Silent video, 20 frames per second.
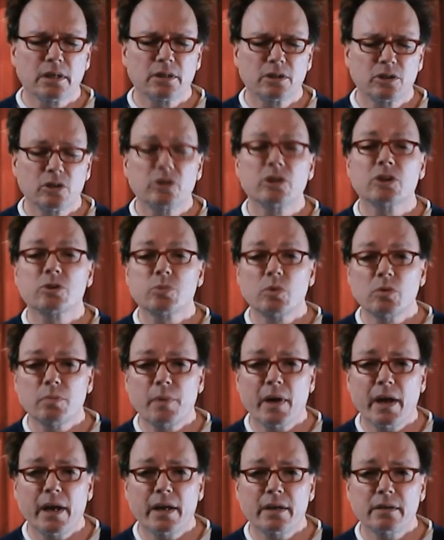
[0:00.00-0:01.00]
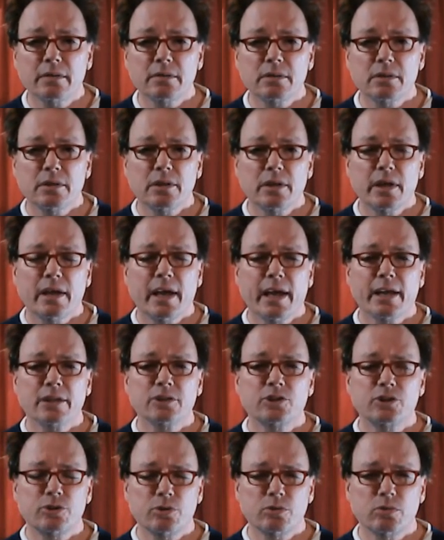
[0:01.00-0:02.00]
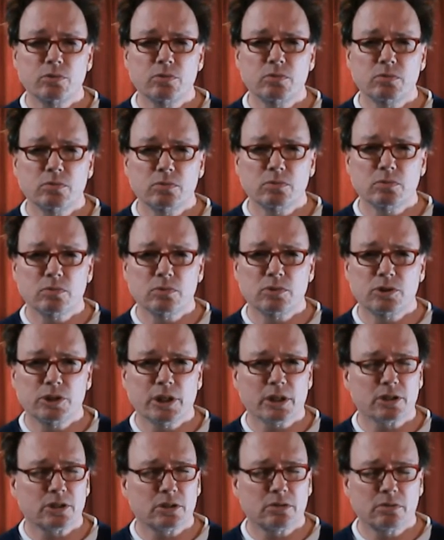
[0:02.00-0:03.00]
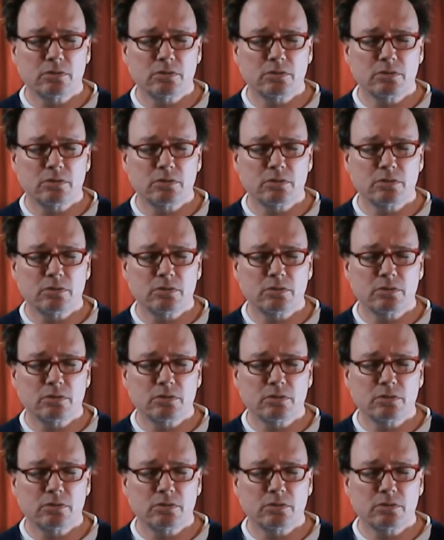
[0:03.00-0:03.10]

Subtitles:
goodness will pay, and you just